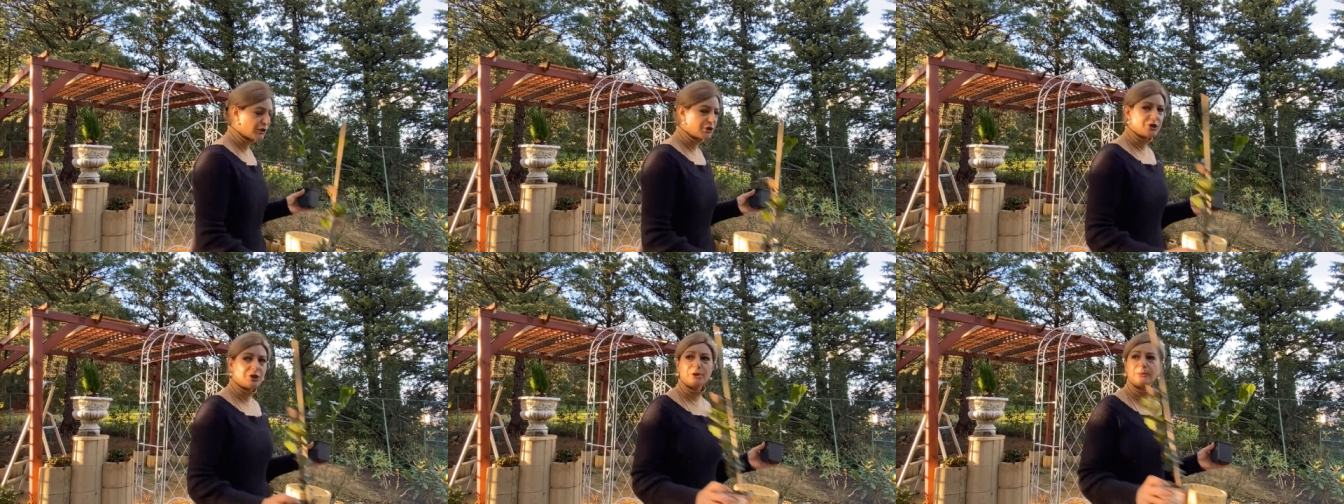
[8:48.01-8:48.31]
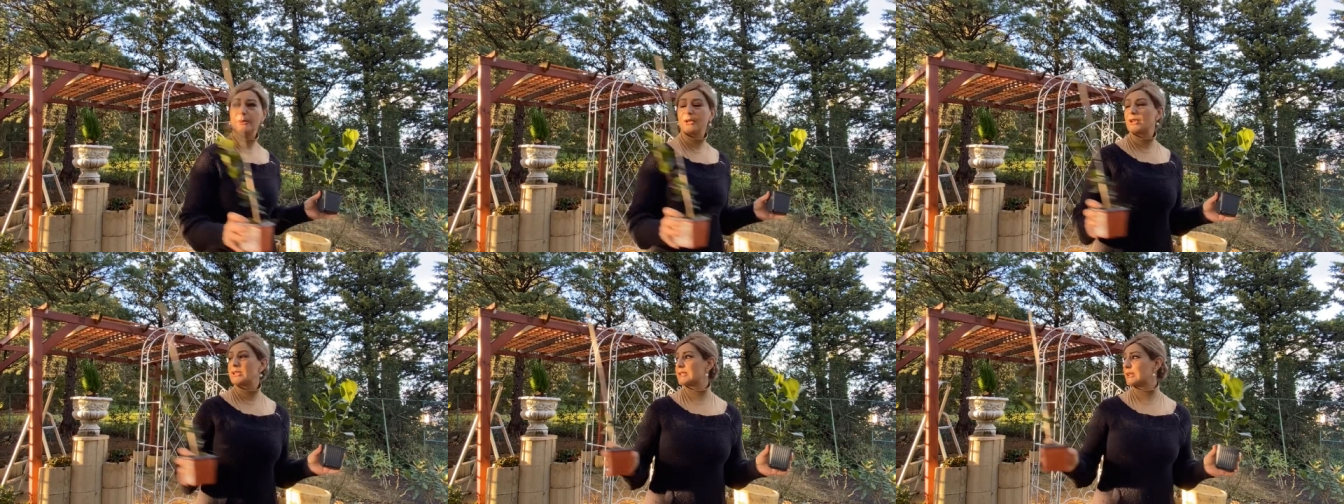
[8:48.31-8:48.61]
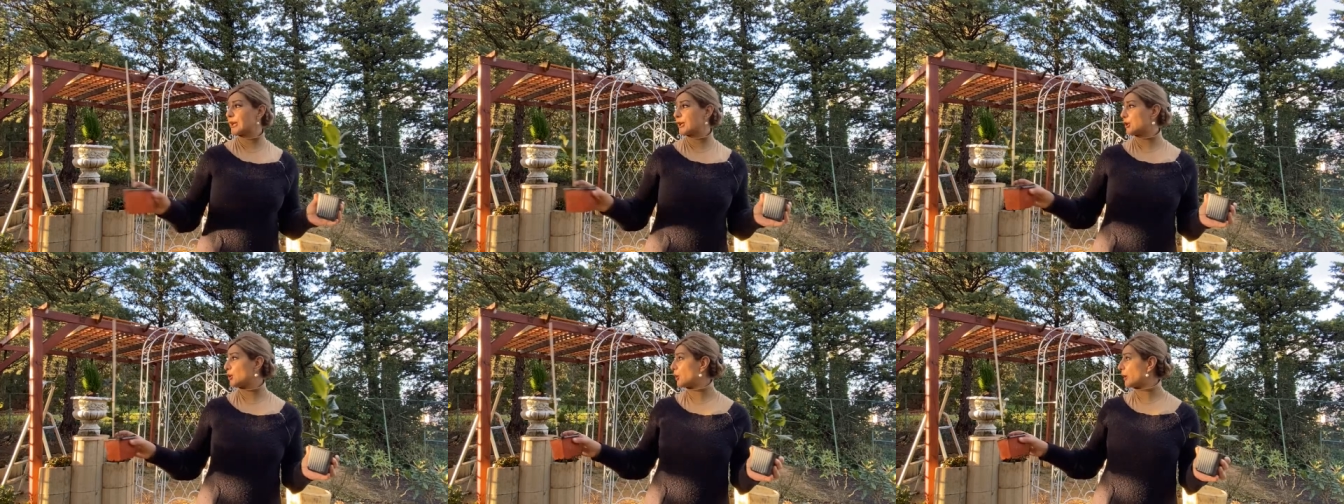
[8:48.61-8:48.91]
two because
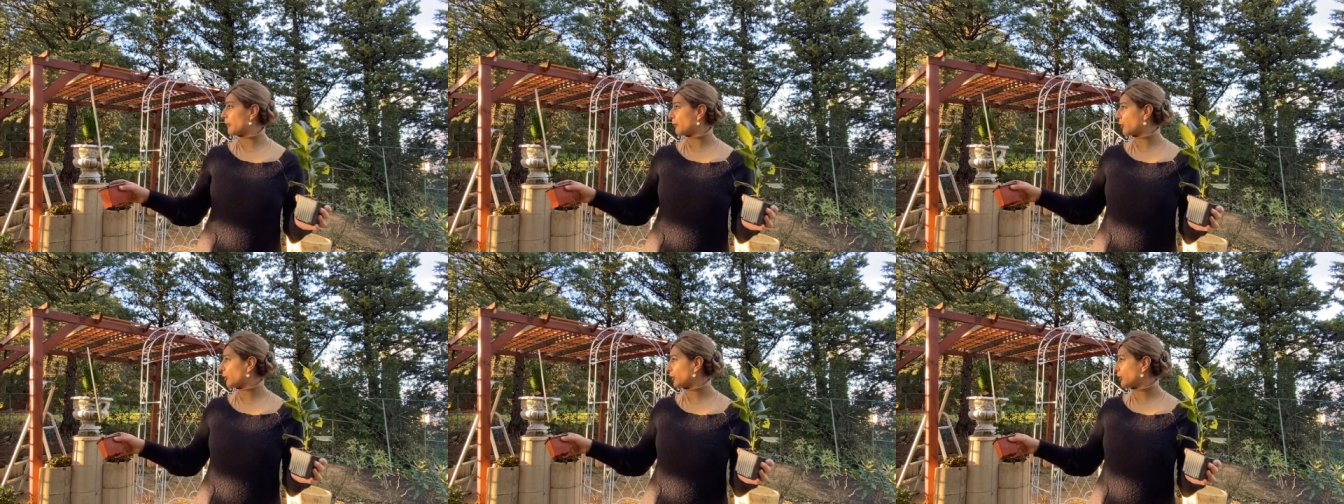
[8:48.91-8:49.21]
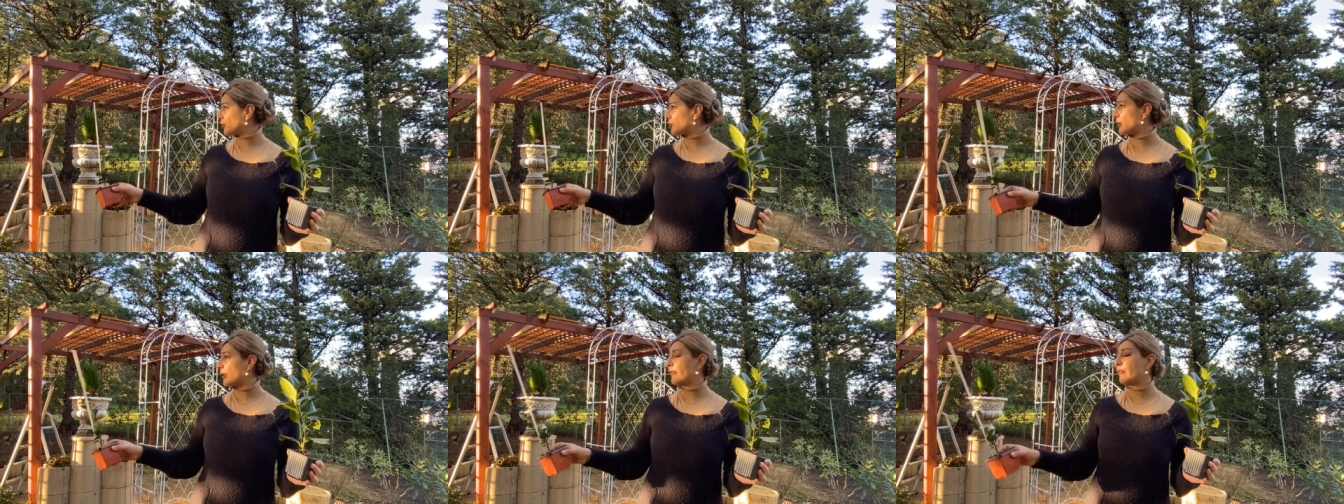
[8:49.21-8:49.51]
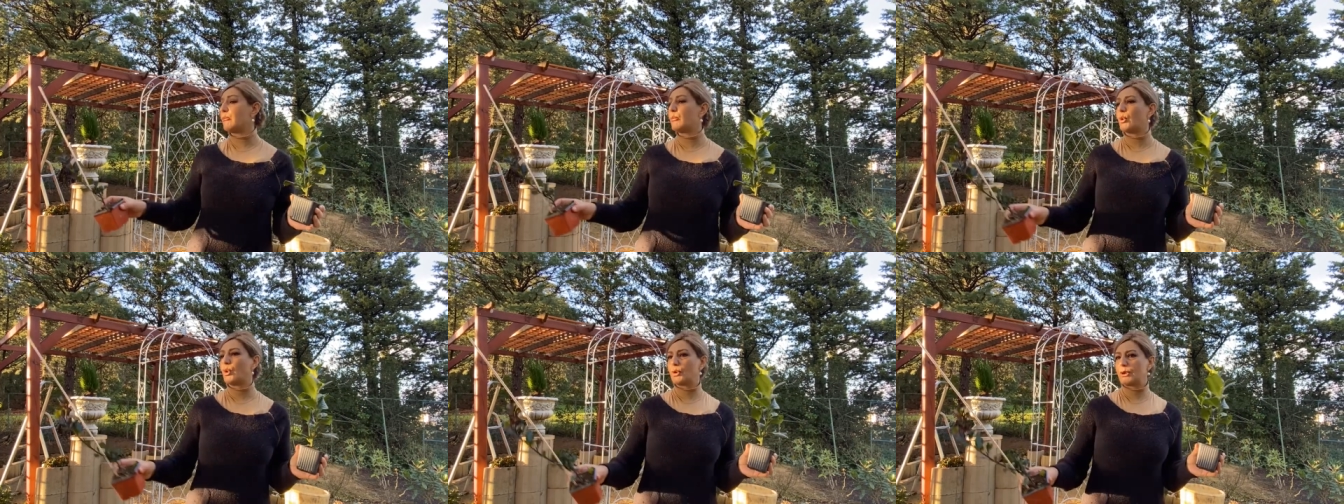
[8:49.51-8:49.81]
I know I'm going to have
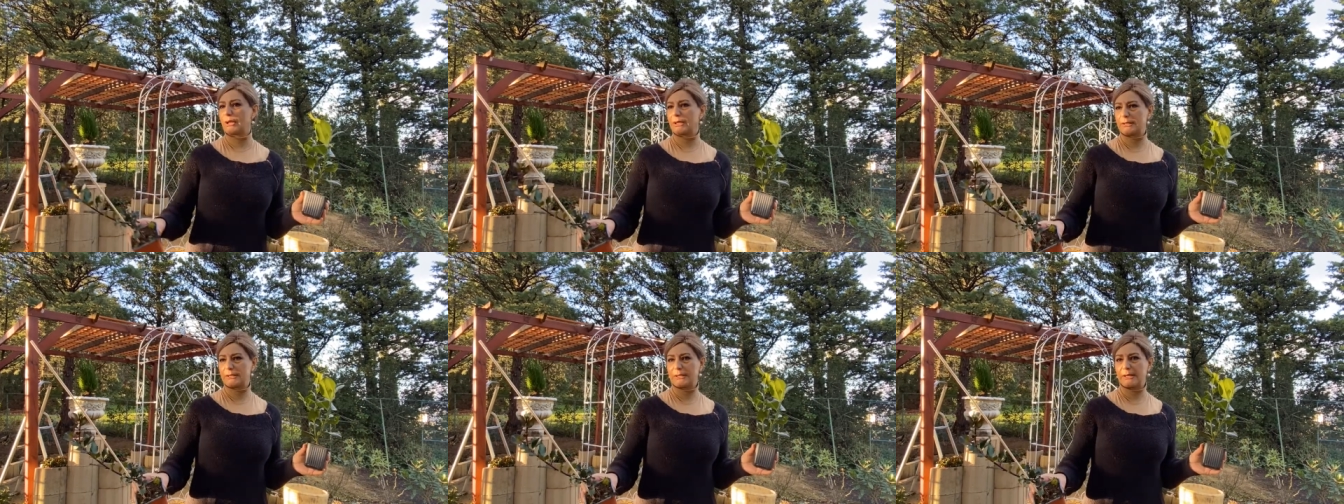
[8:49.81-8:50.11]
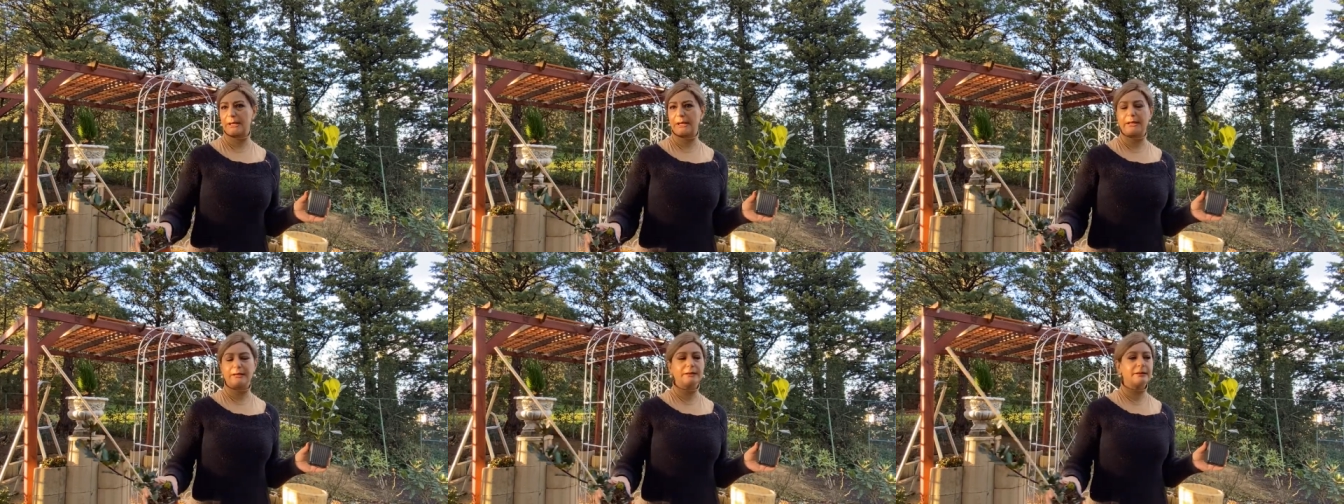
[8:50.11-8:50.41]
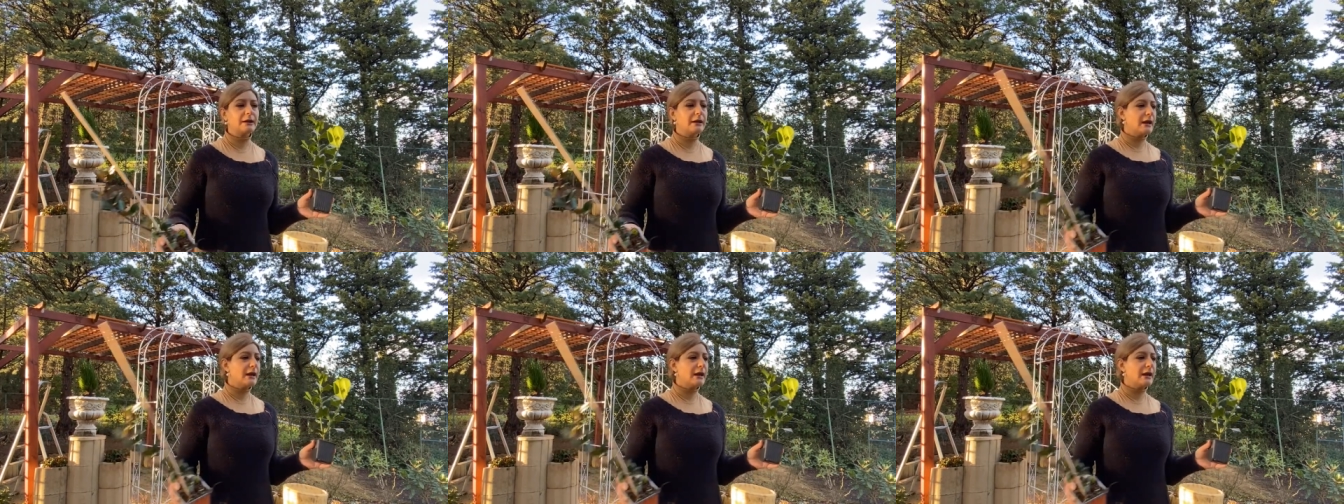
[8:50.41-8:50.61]
more than 10.